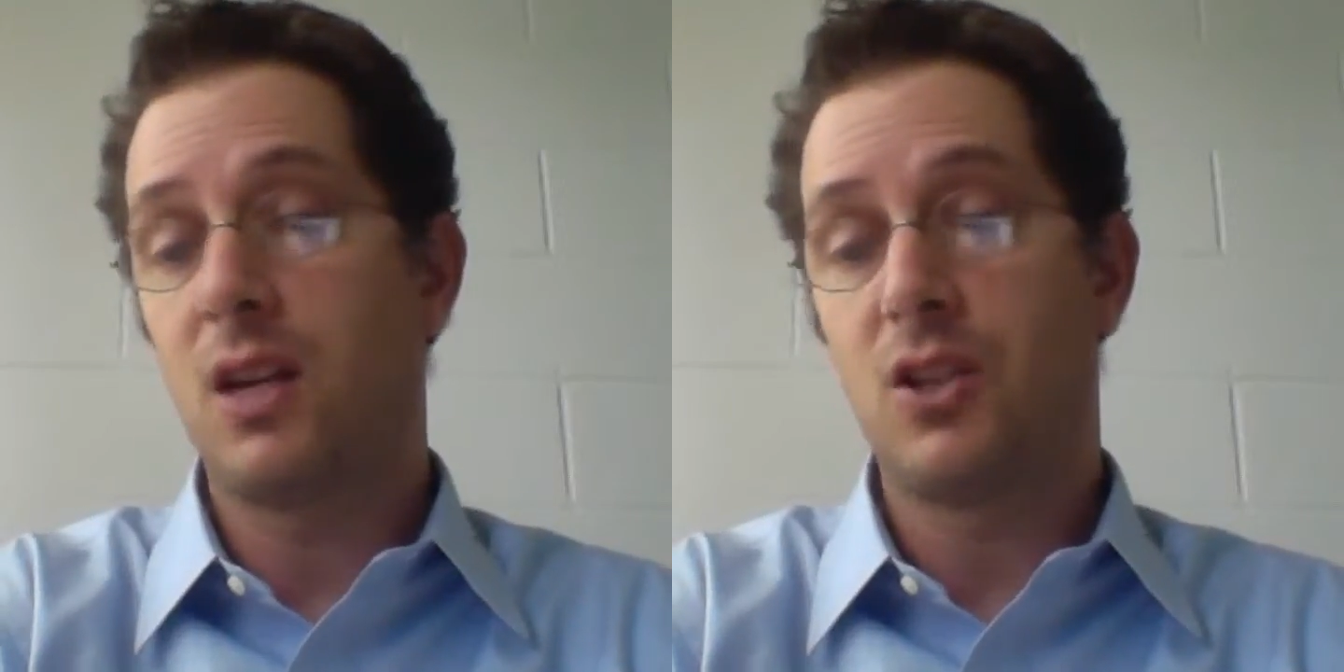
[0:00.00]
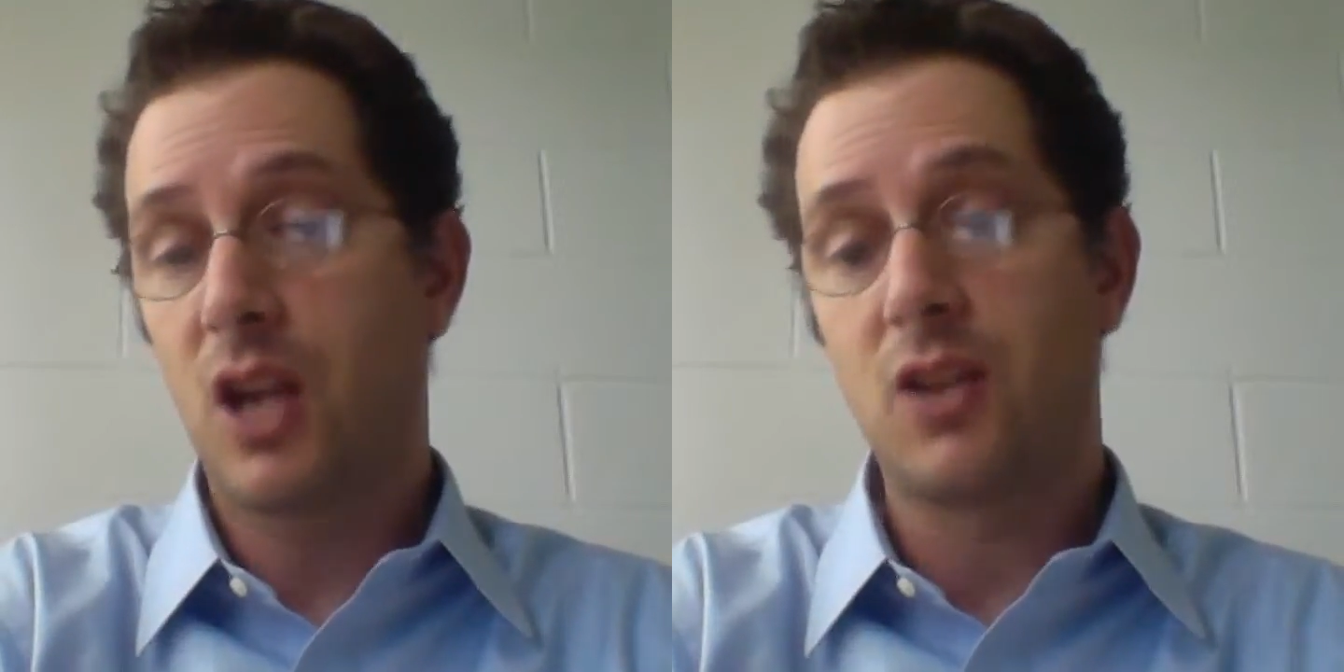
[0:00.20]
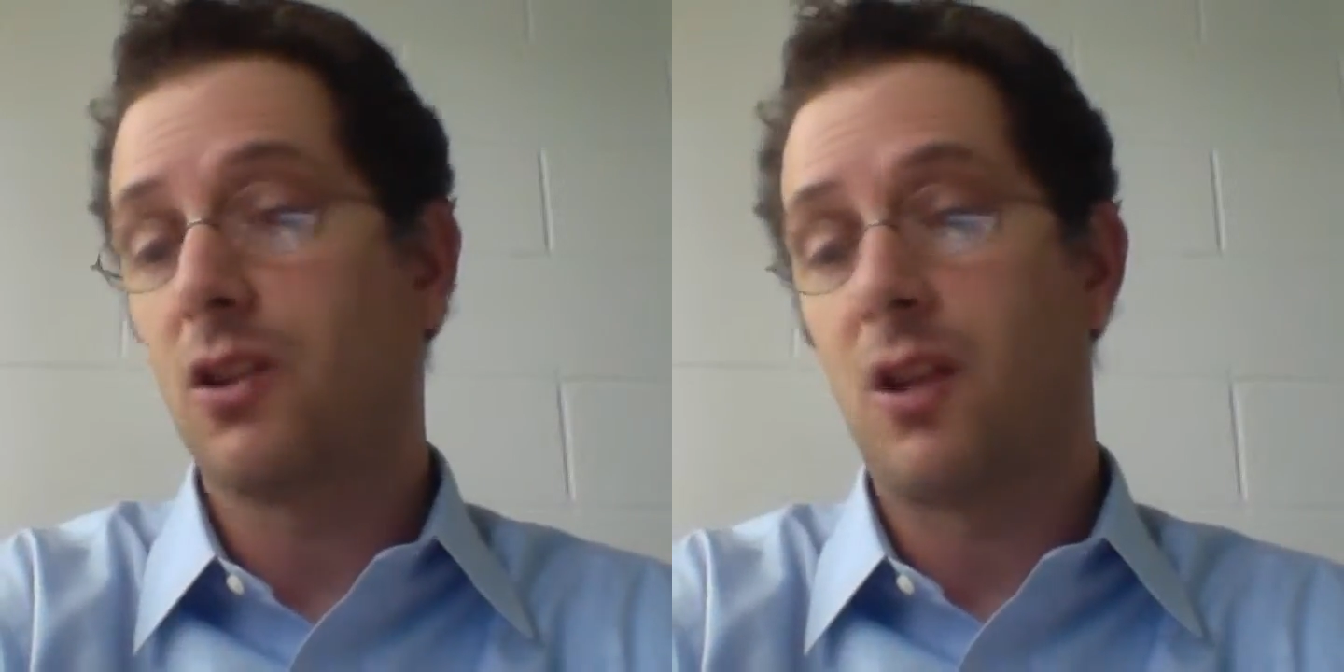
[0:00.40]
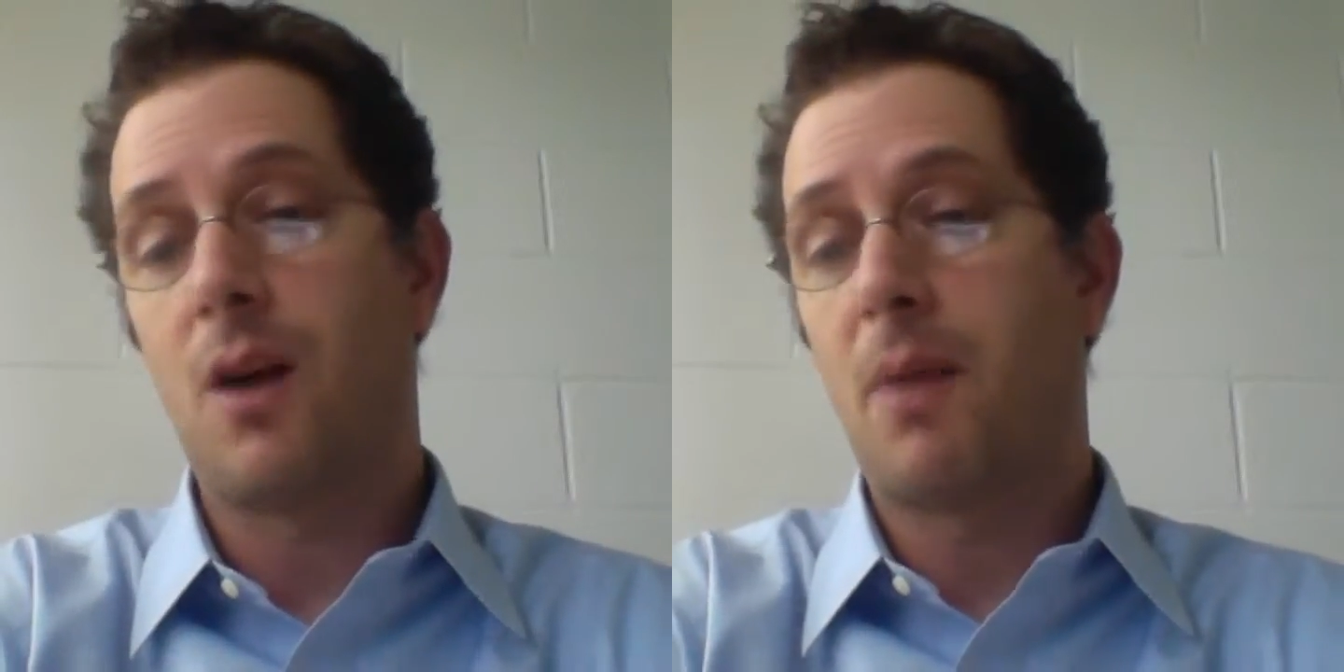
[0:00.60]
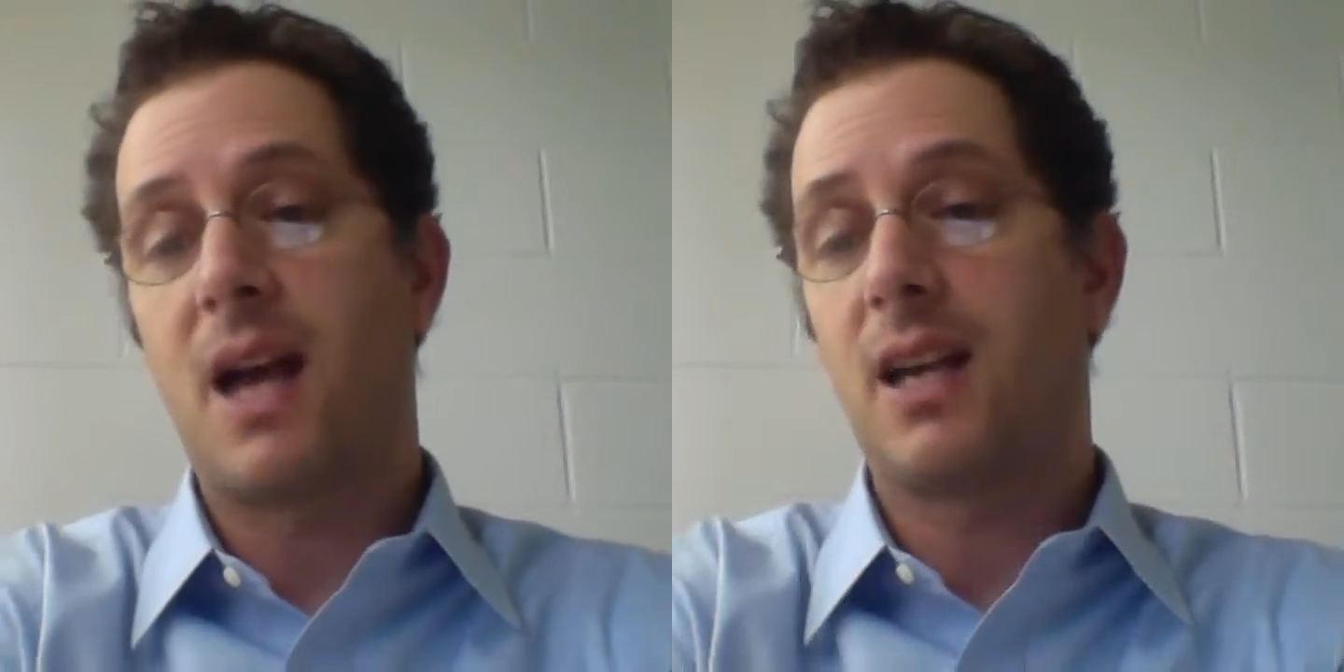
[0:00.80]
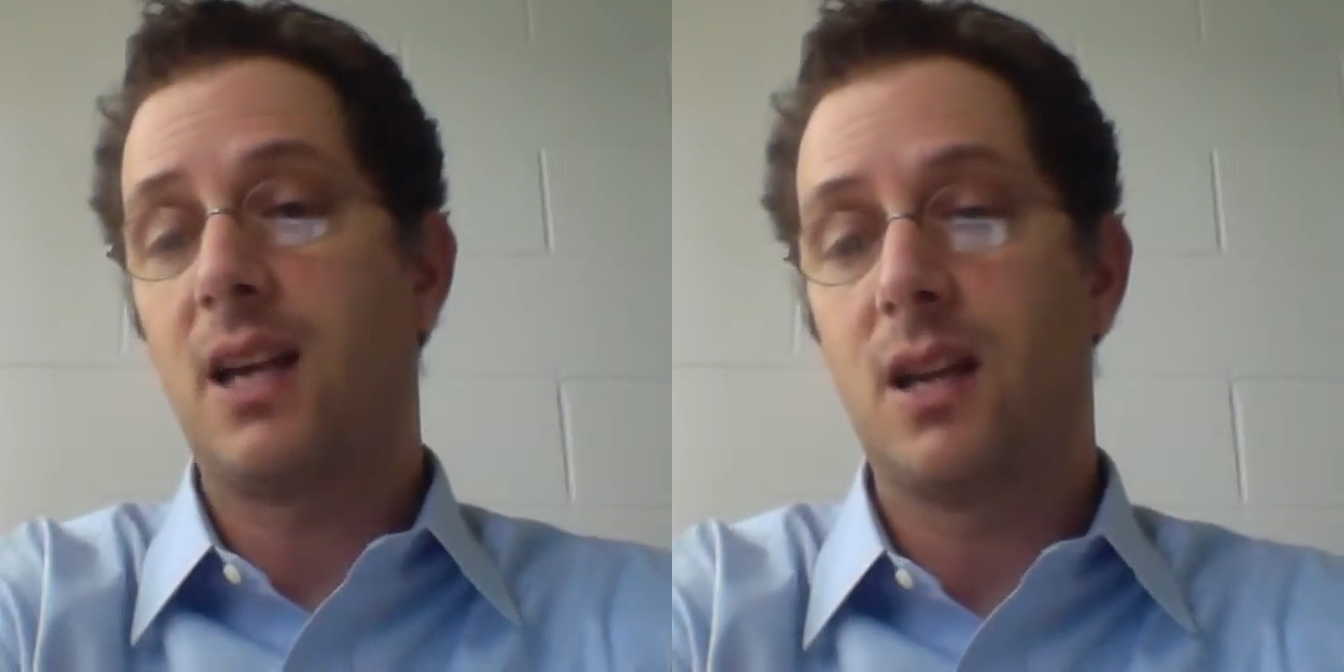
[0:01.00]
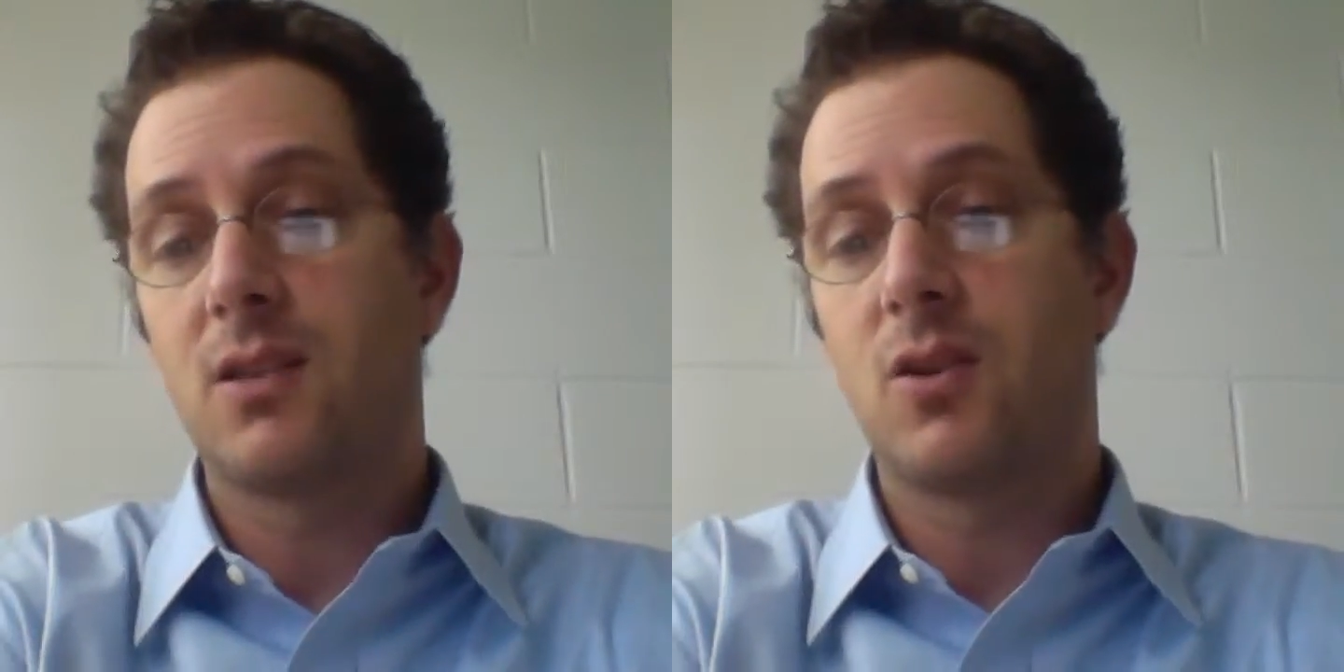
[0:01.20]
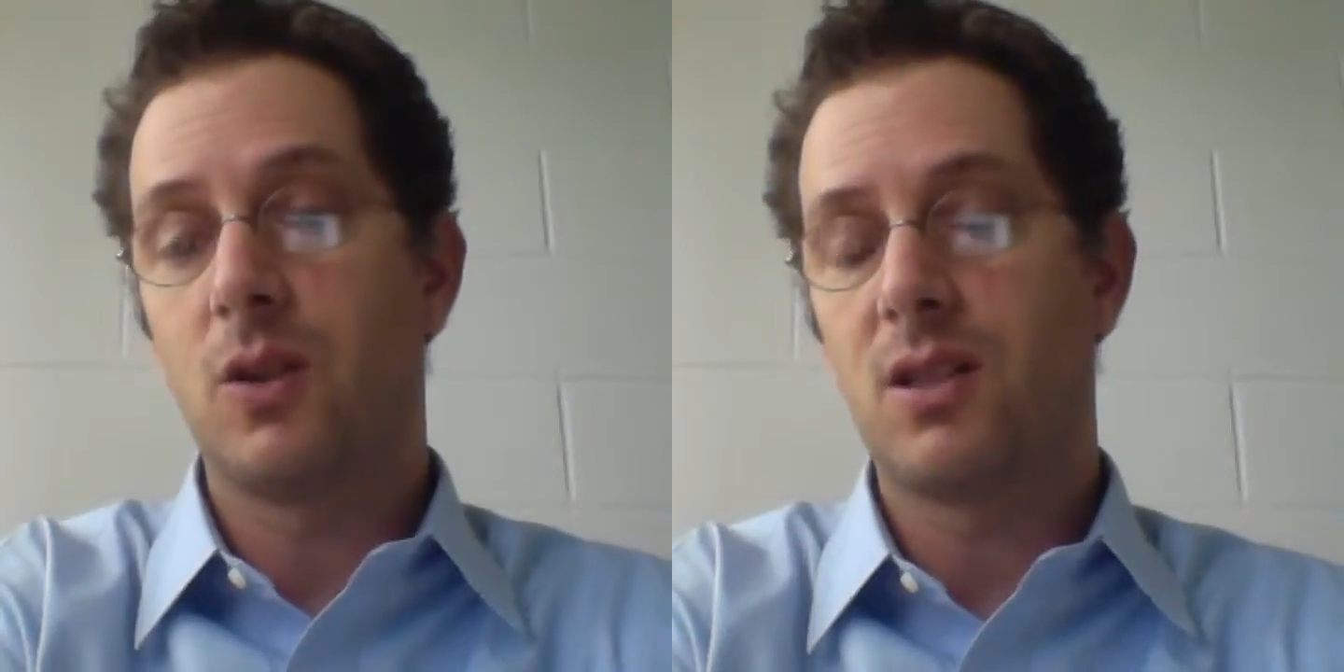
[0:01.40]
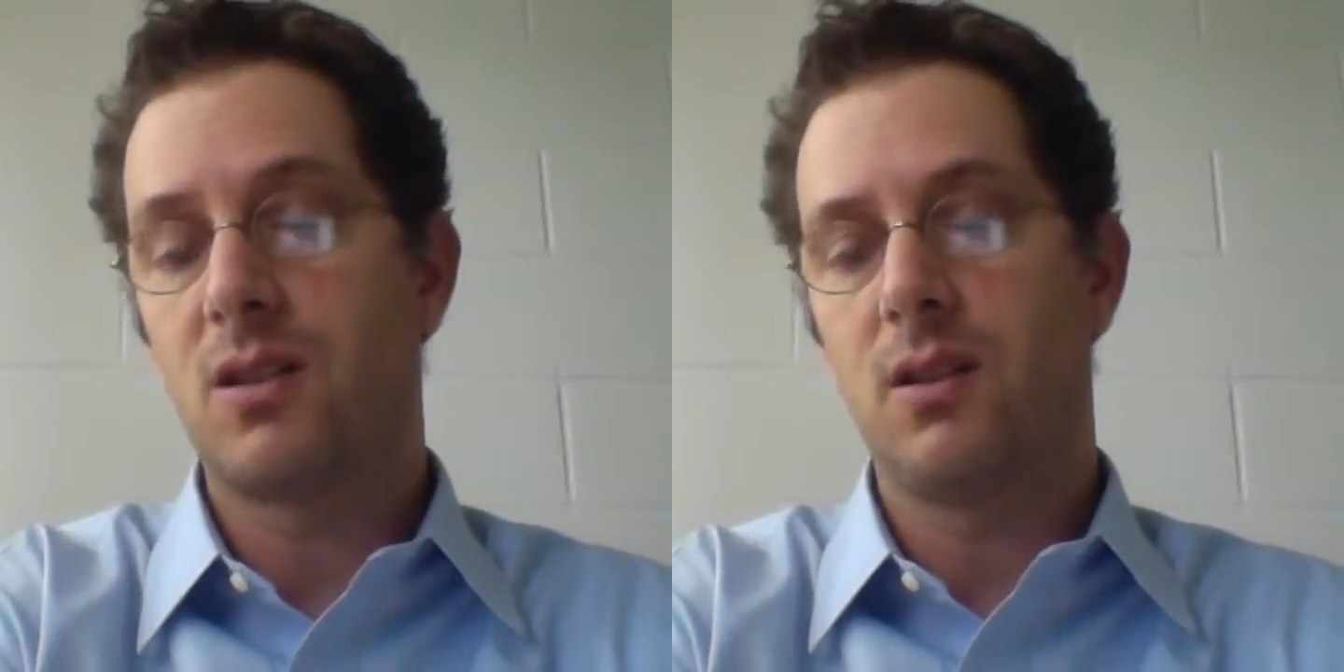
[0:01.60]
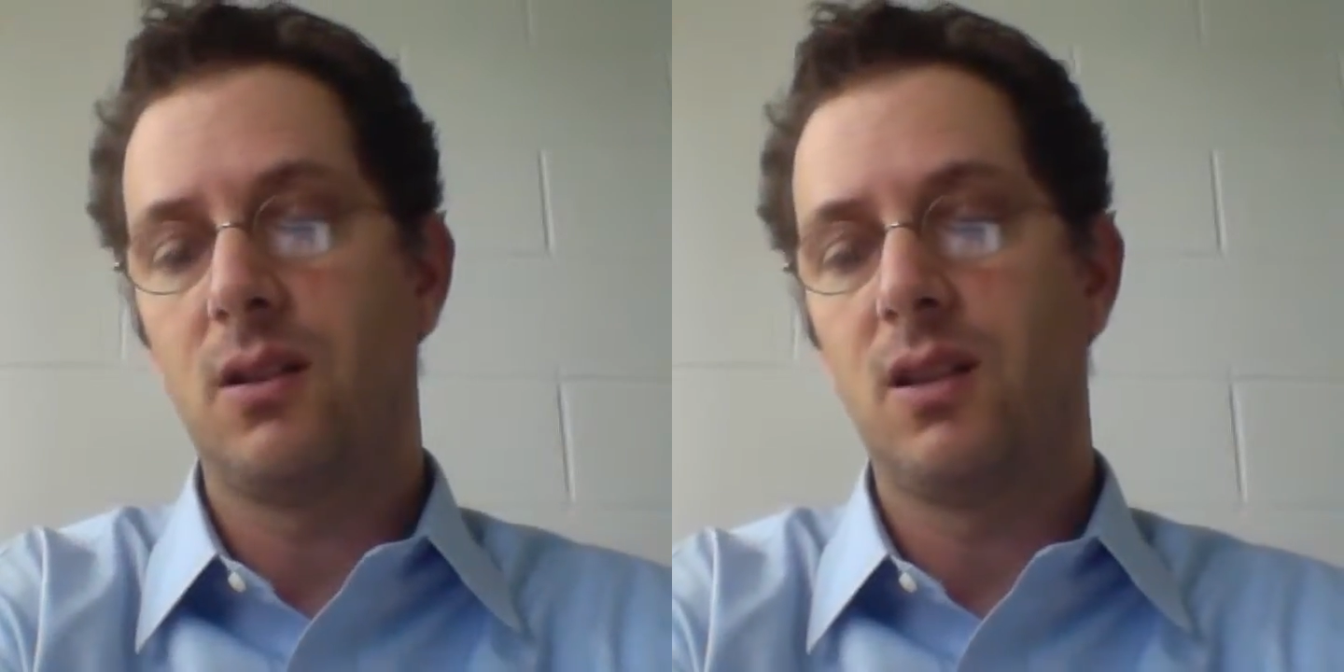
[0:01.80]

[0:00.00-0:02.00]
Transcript: they changed the law back again. So